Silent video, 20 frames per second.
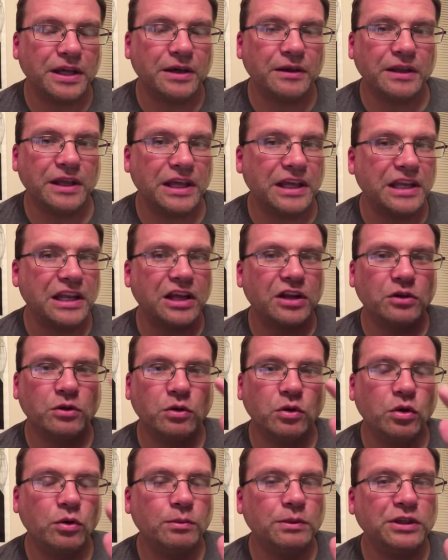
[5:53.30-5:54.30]
out, and that'll
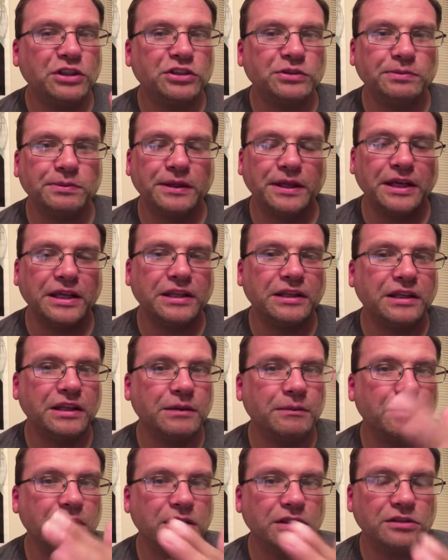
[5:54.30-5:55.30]
all be explained
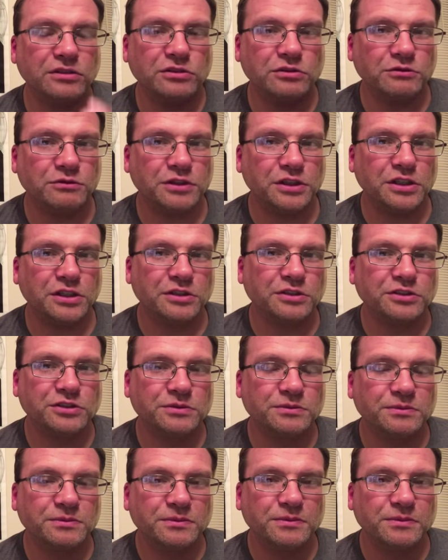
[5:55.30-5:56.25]
in my other two videos.